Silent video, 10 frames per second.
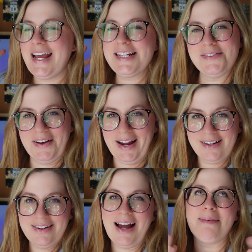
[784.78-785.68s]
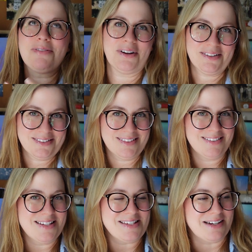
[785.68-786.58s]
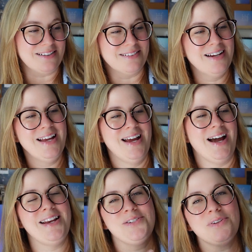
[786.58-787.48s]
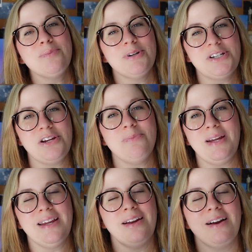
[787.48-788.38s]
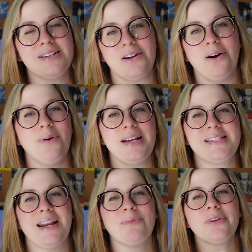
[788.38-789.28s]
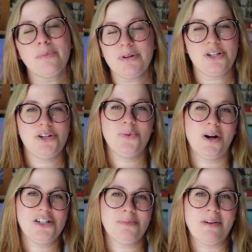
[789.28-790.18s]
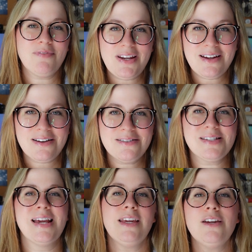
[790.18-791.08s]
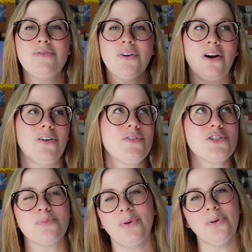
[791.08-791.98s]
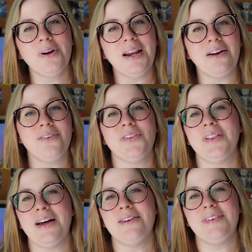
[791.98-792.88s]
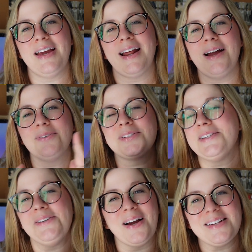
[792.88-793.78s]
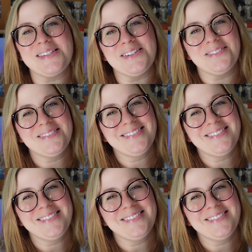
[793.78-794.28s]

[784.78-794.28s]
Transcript: it's fine. I'm thrilled. So I just really appreciate you being here as always, and I really appreciate you watching my videos. Thank you for all the support and all the love, and I will see you guys soon.